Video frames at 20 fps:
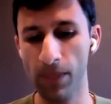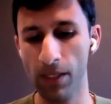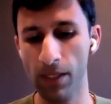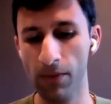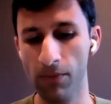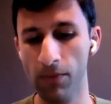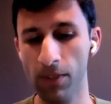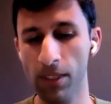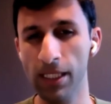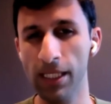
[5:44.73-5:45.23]

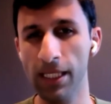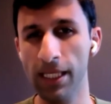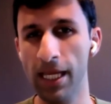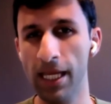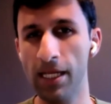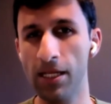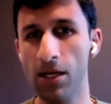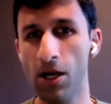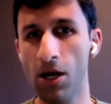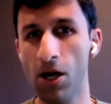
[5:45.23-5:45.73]
really get
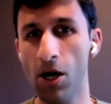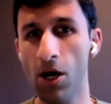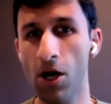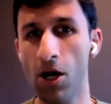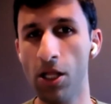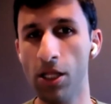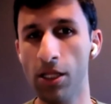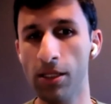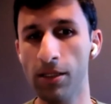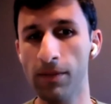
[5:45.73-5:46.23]

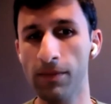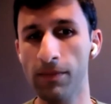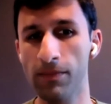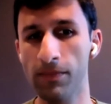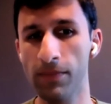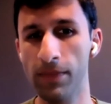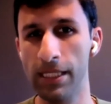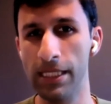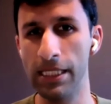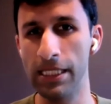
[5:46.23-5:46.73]
all
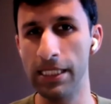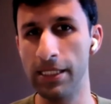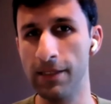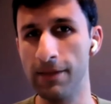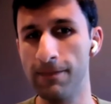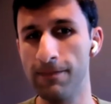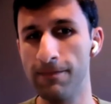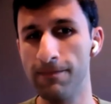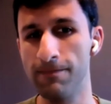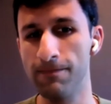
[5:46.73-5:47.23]
the
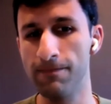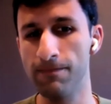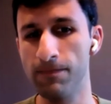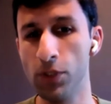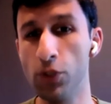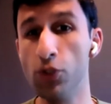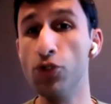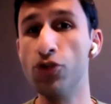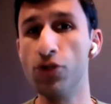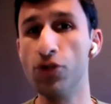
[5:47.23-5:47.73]

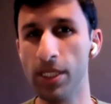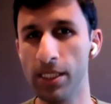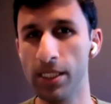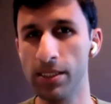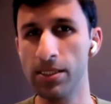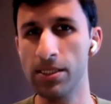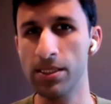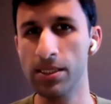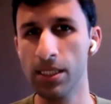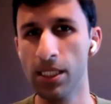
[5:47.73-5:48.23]

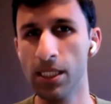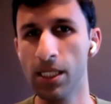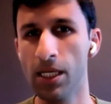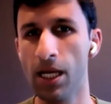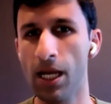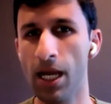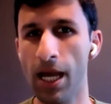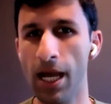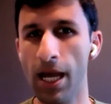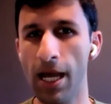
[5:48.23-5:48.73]
nutrients
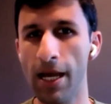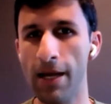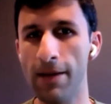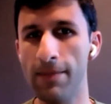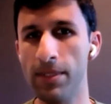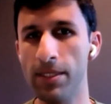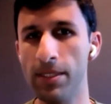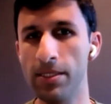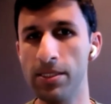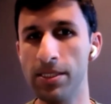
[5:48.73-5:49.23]

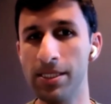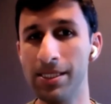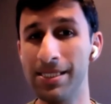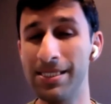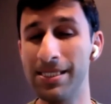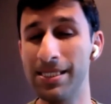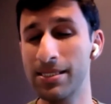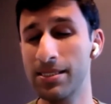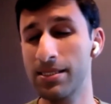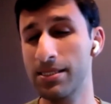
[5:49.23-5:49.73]
to the
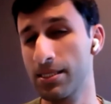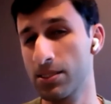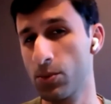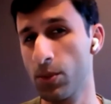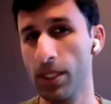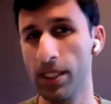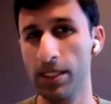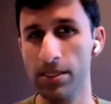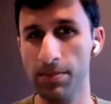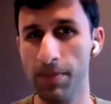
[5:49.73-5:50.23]
discs as quick
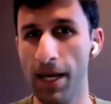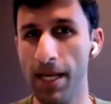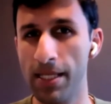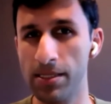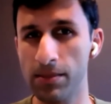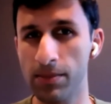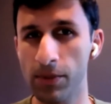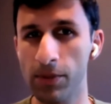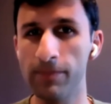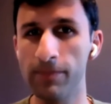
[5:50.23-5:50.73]
as
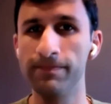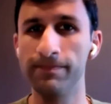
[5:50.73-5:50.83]
possible.